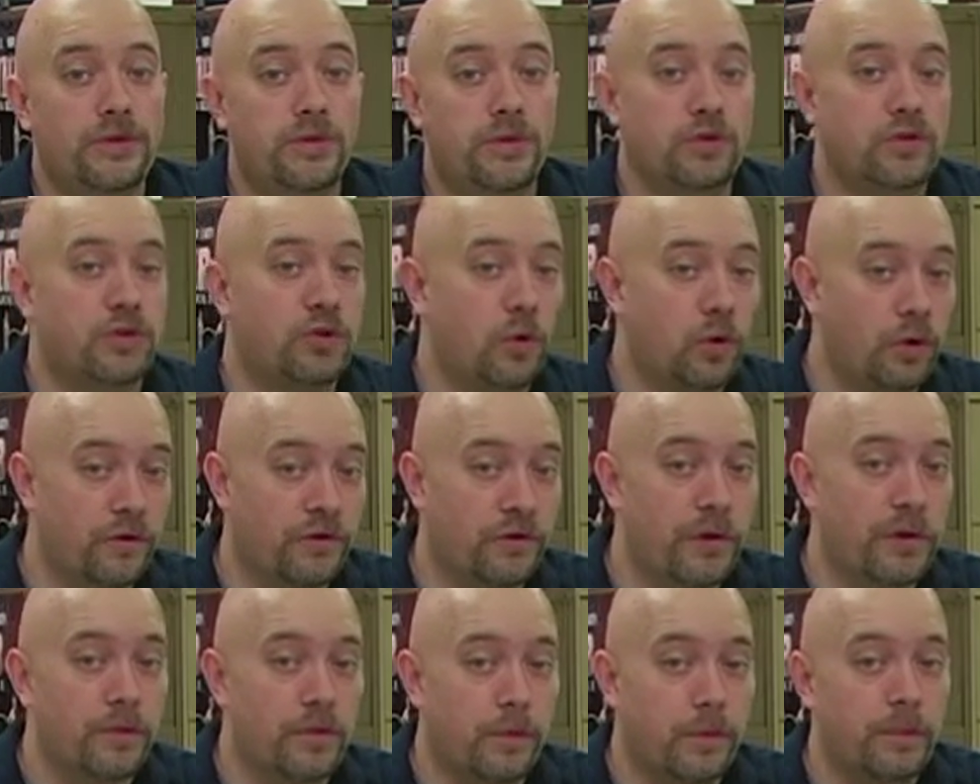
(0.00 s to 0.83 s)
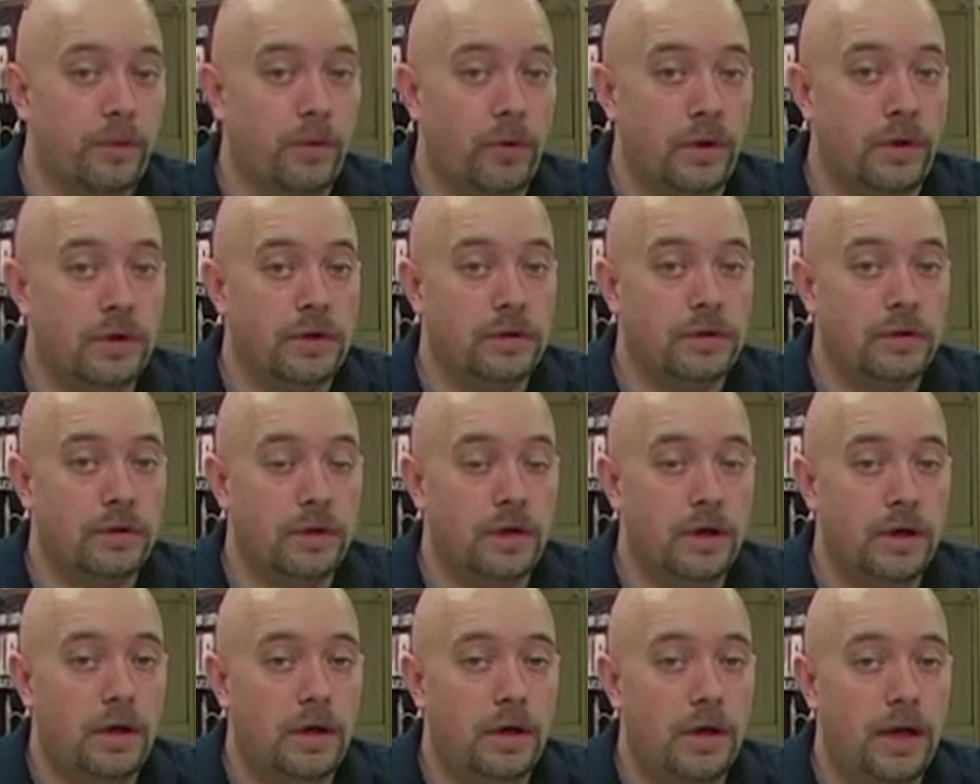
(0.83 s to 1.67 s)
to score victory points,
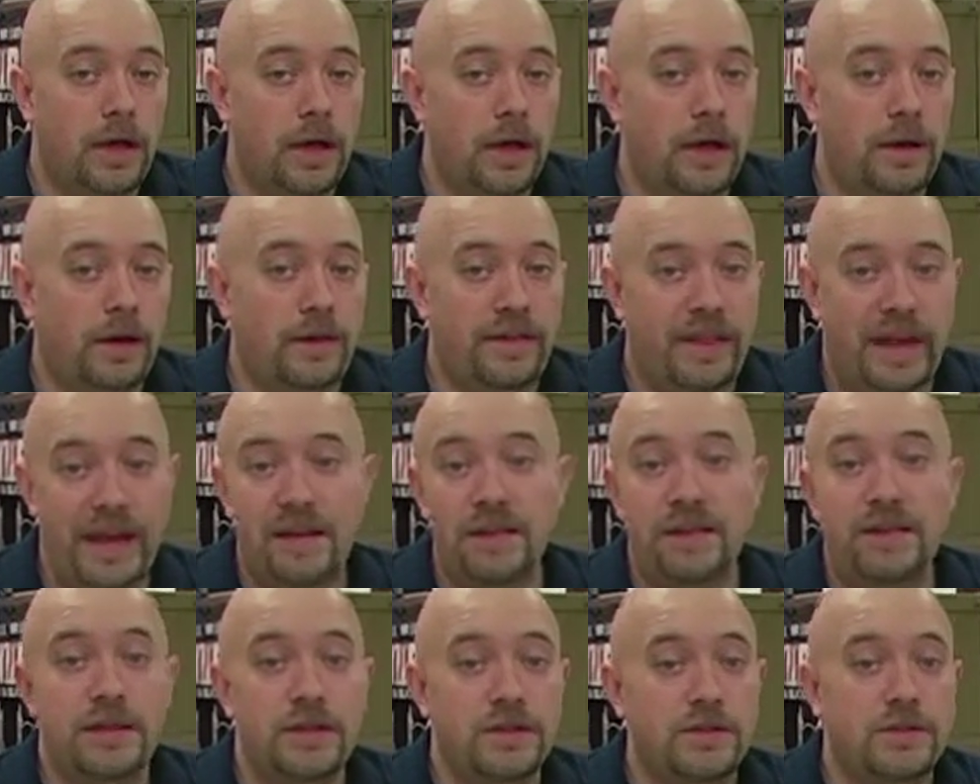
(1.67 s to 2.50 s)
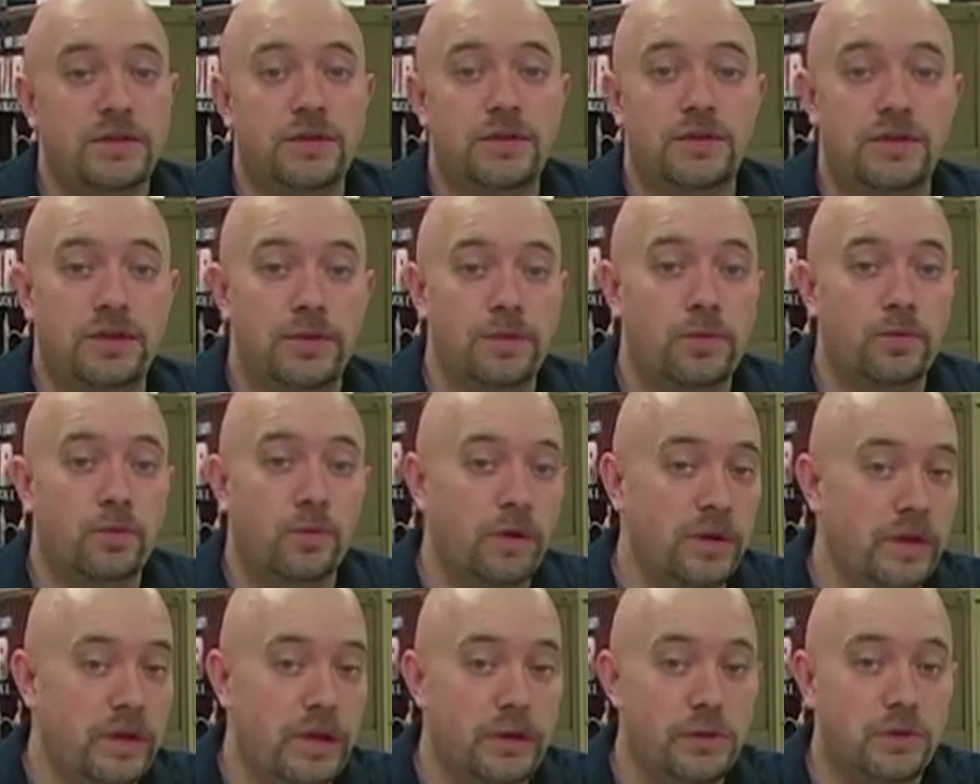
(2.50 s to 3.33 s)
and that leads to some
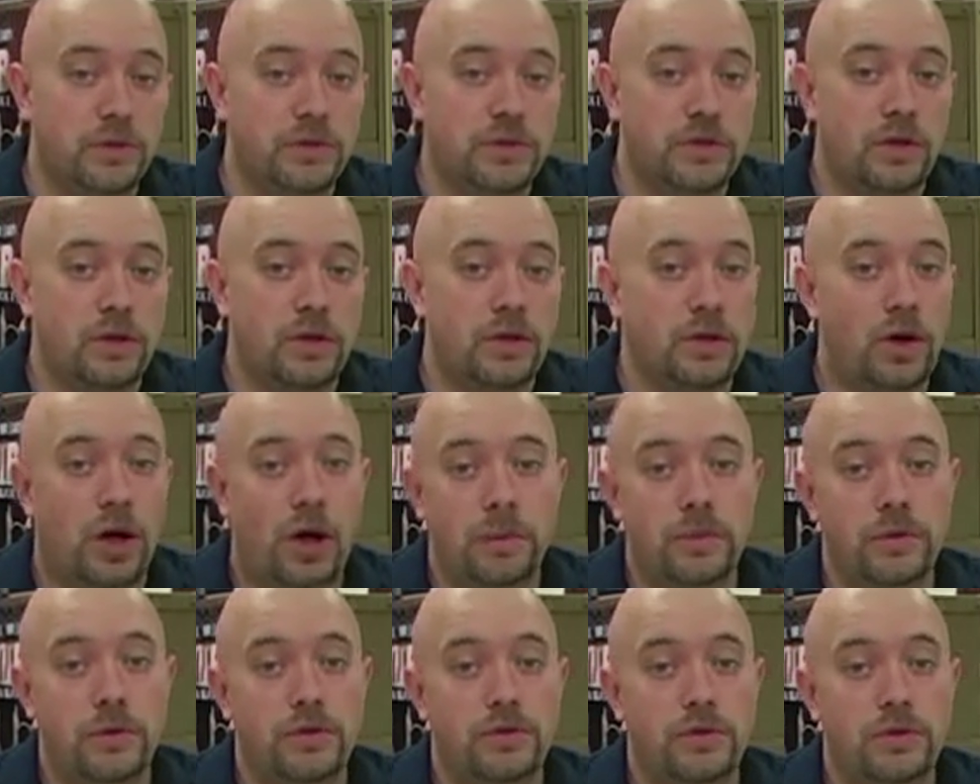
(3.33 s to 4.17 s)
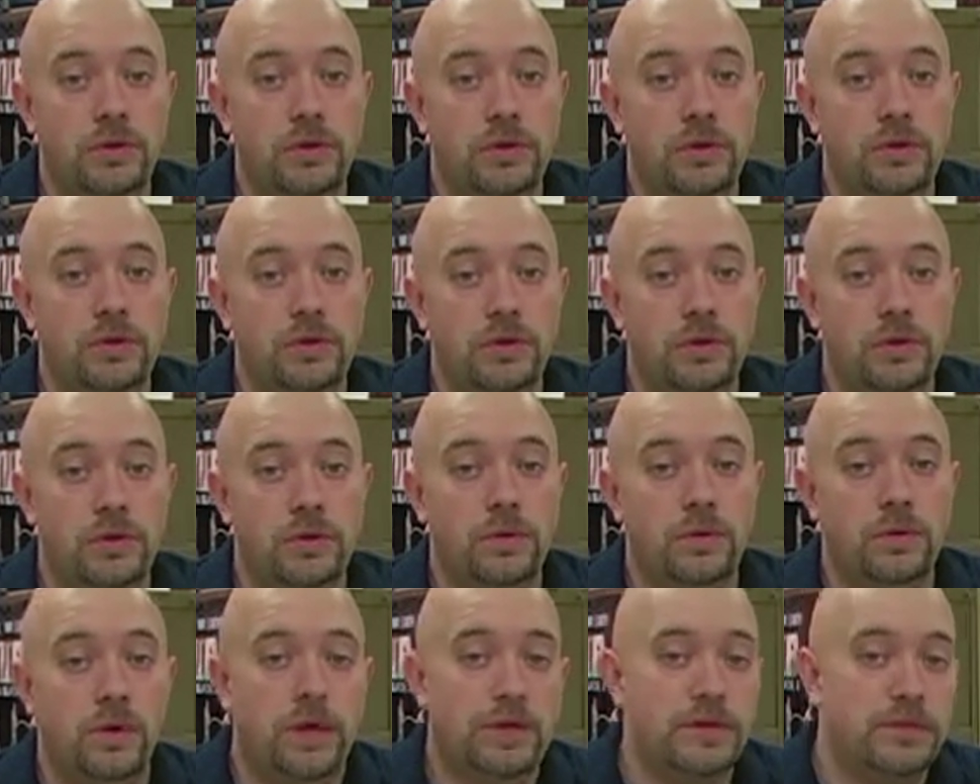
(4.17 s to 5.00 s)
really interesting combos you can
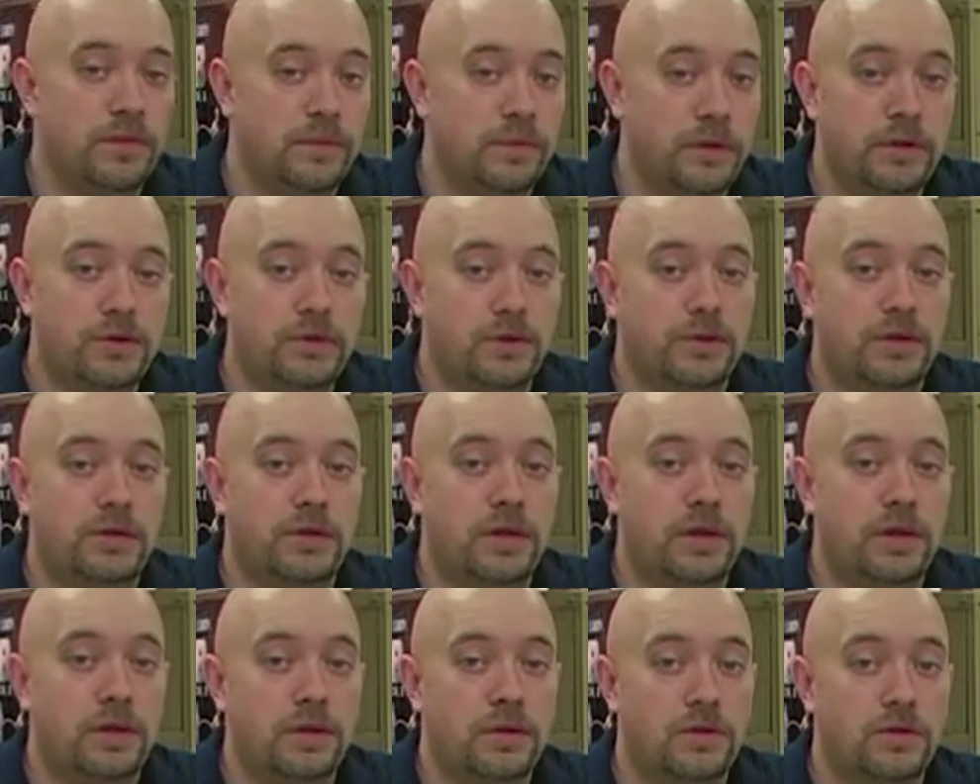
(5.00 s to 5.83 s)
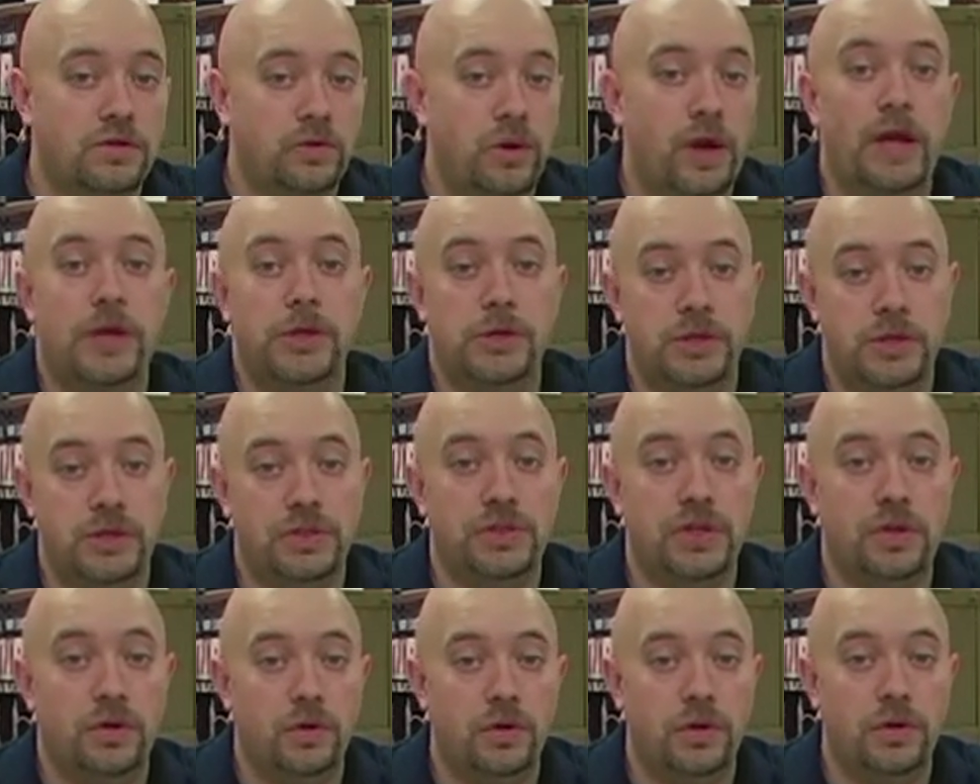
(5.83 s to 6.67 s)
do and some interesting strategies
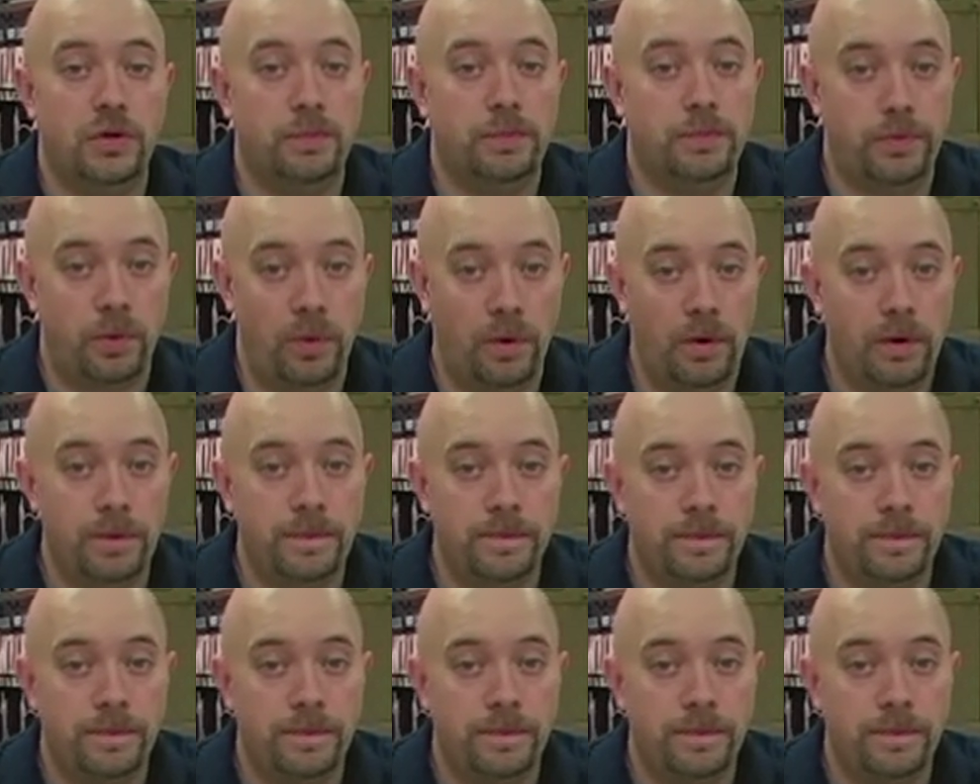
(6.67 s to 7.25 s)
that you can employ.